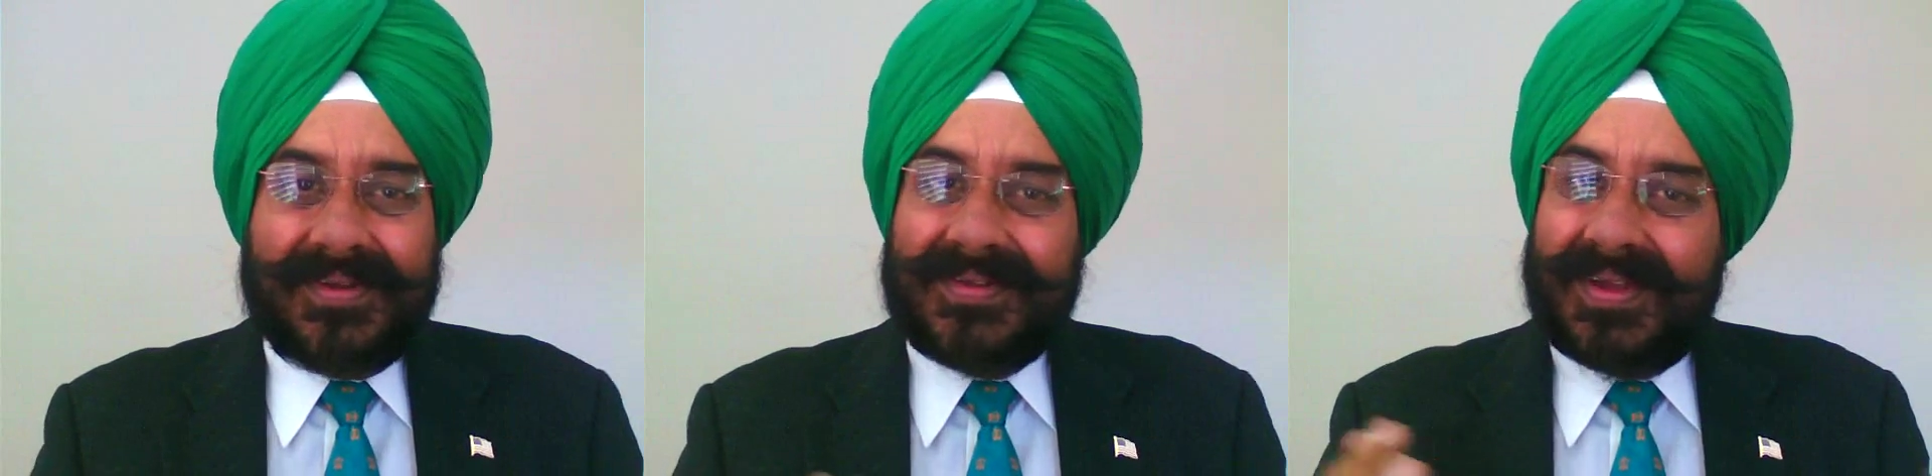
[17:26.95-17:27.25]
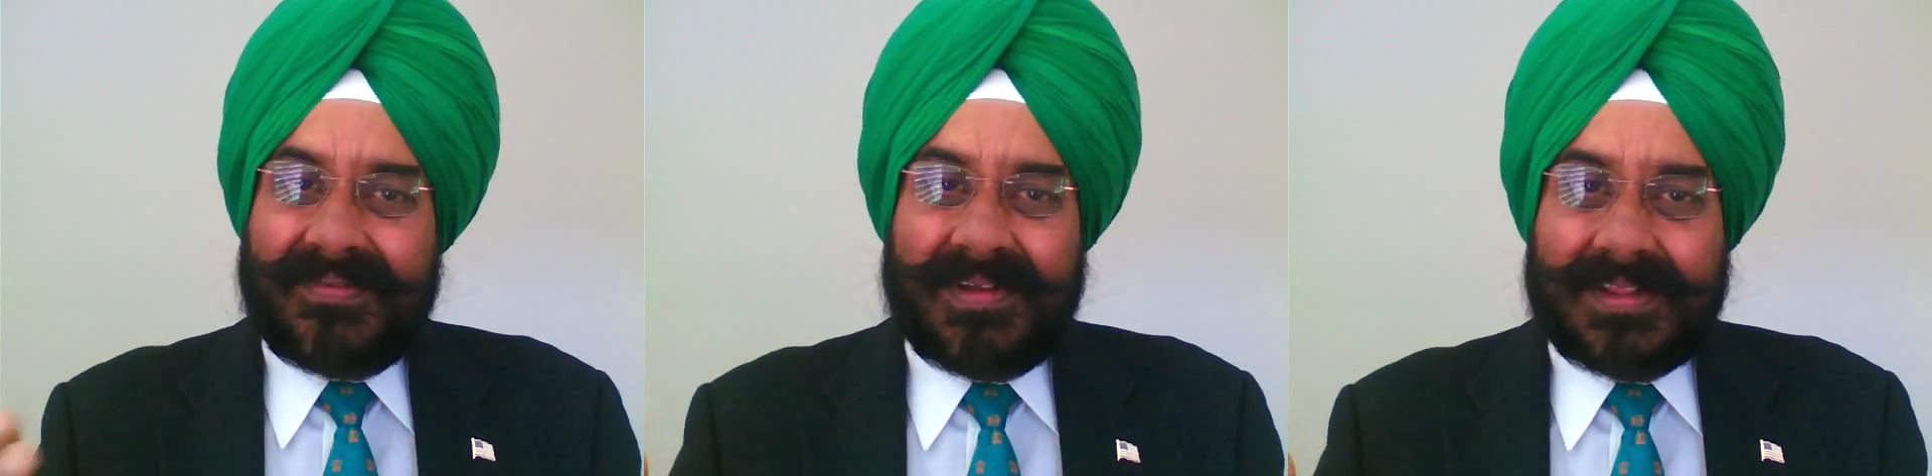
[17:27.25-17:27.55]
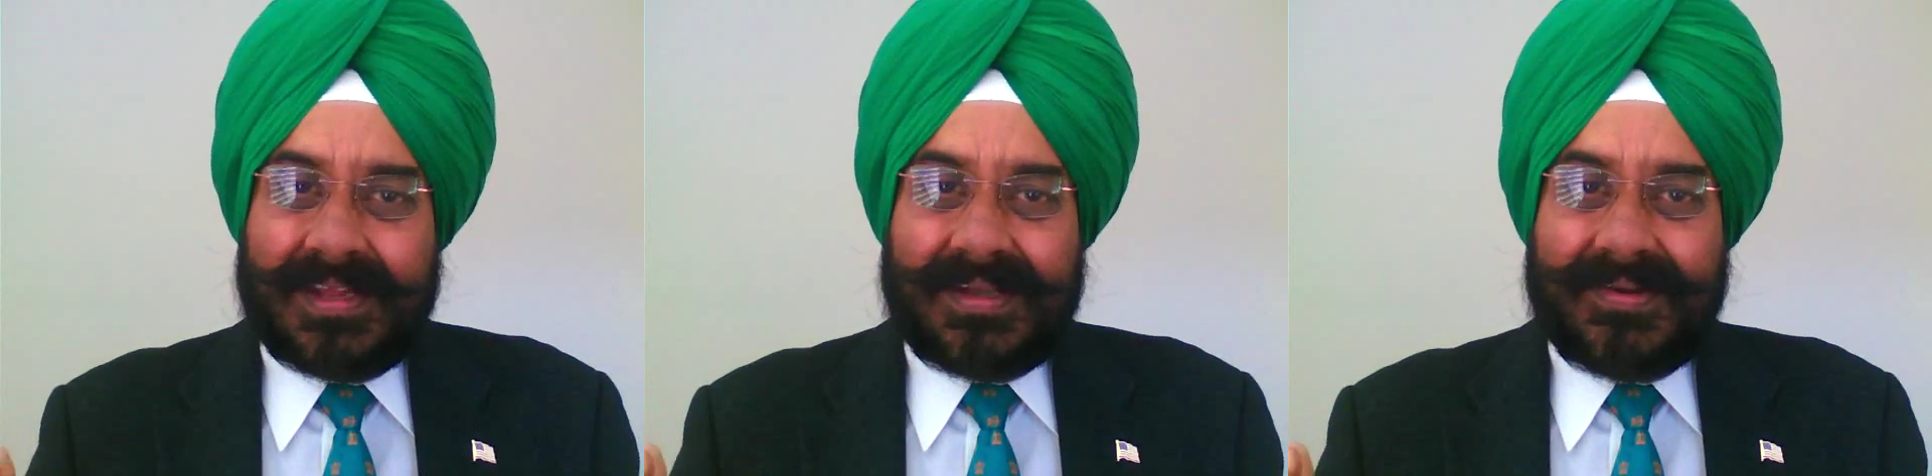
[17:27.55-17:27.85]
You have
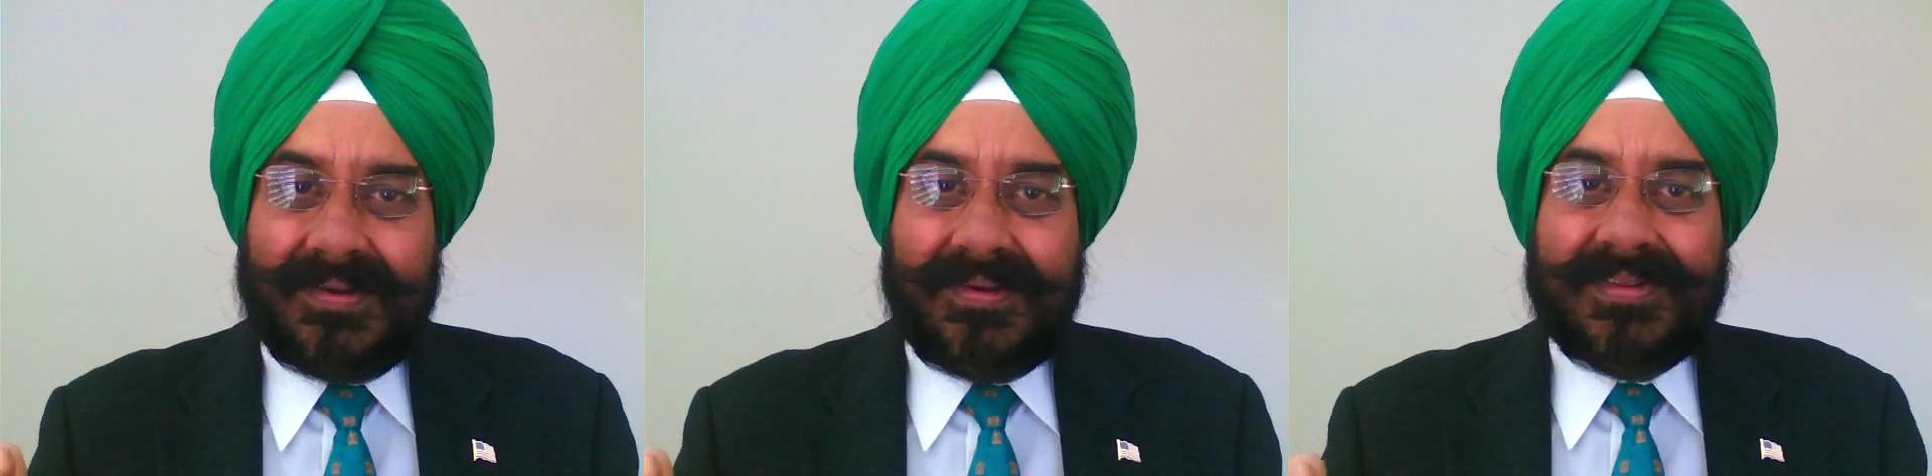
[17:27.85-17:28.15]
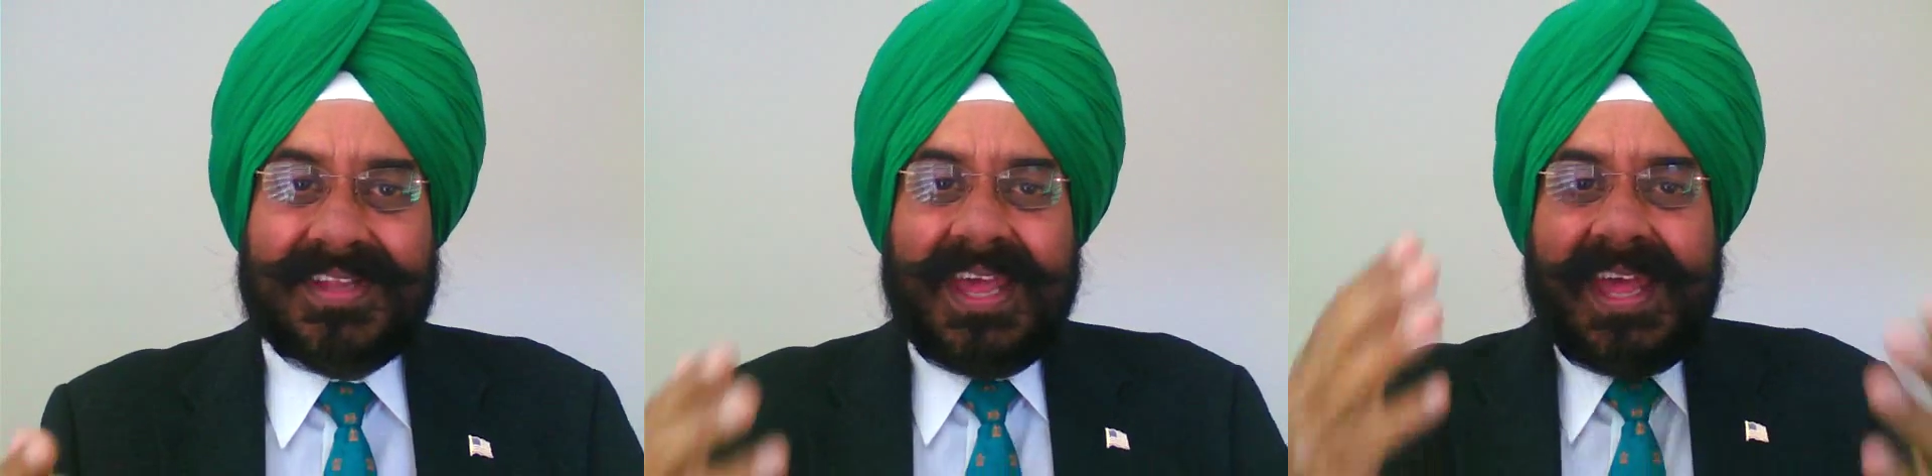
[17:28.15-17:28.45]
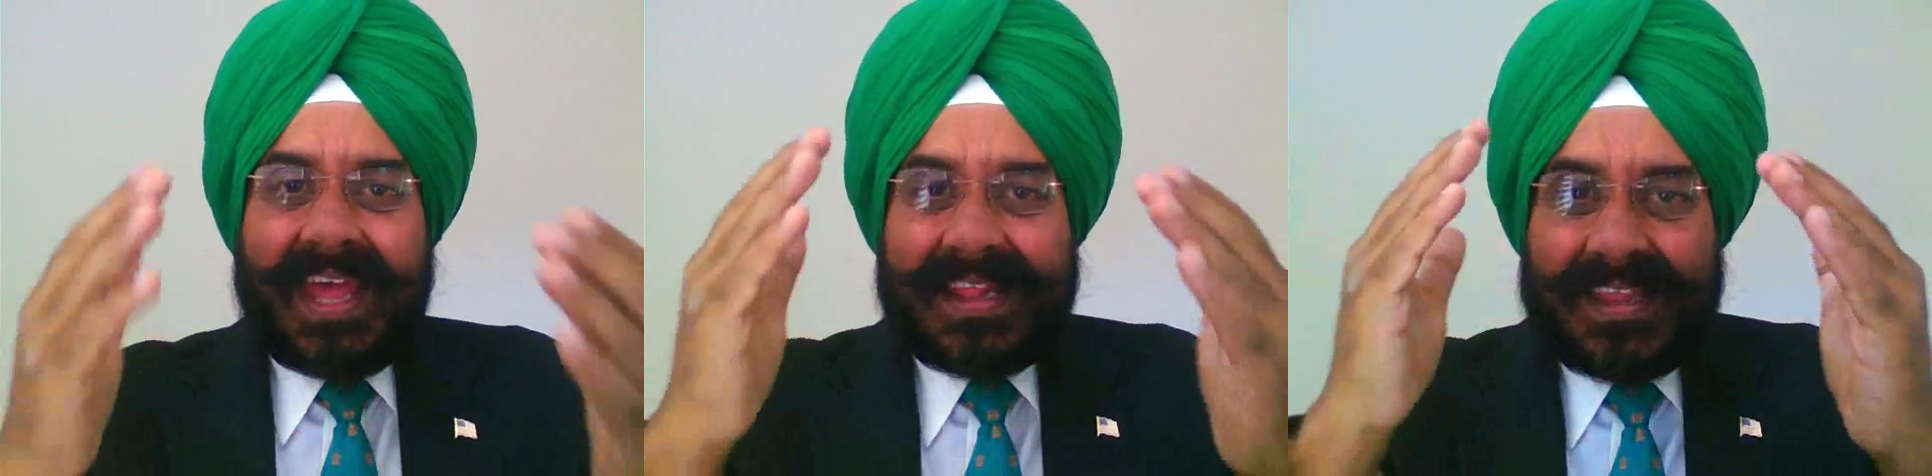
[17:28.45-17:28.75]
nothing to lose,
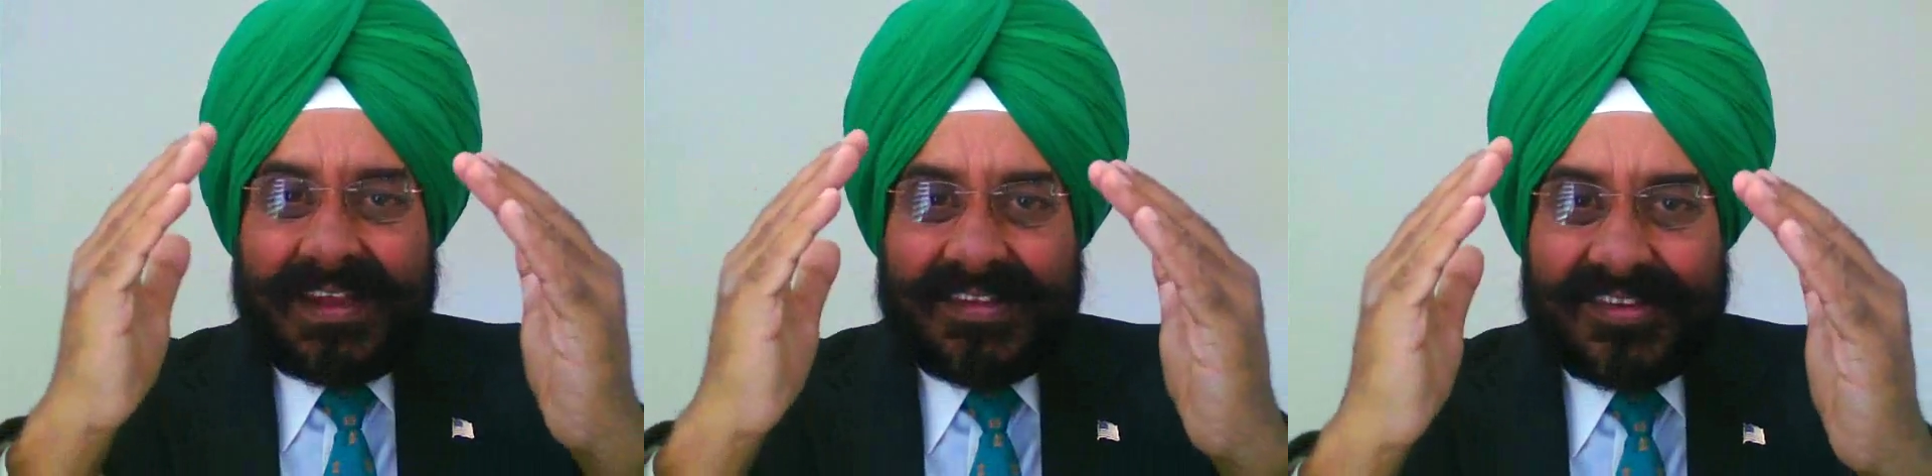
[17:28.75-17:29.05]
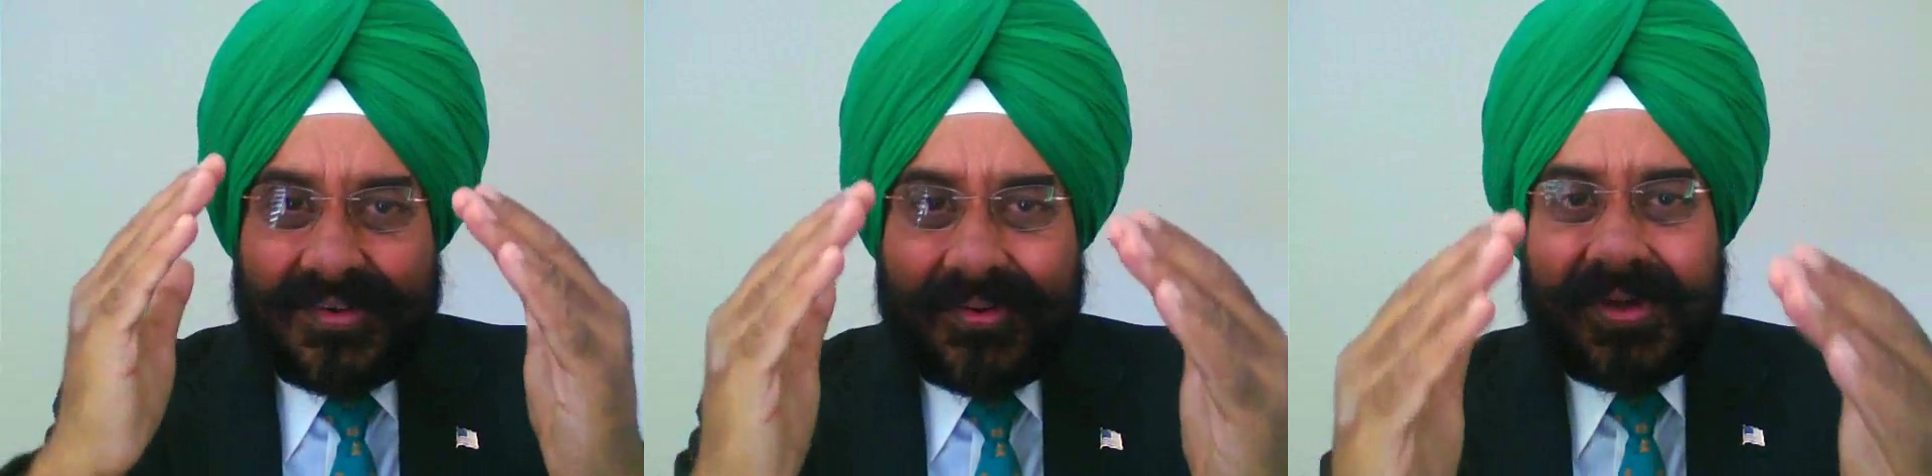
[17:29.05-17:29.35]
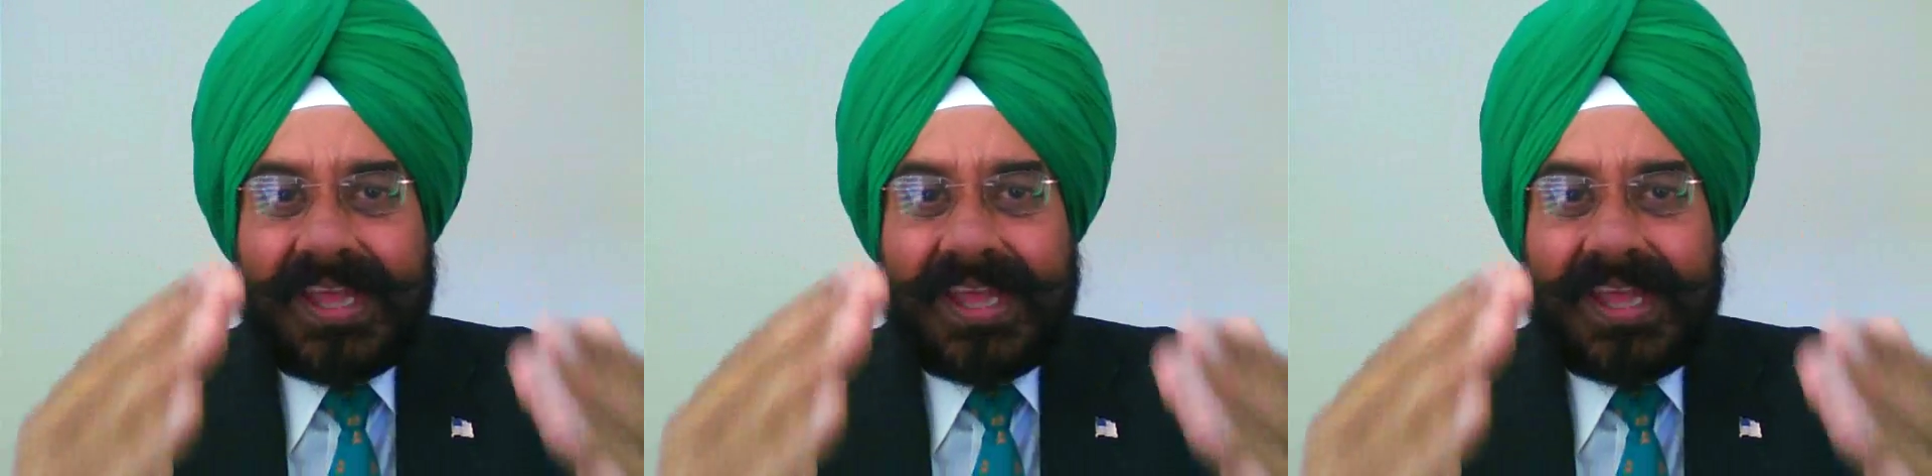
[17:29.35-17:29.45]
and there is no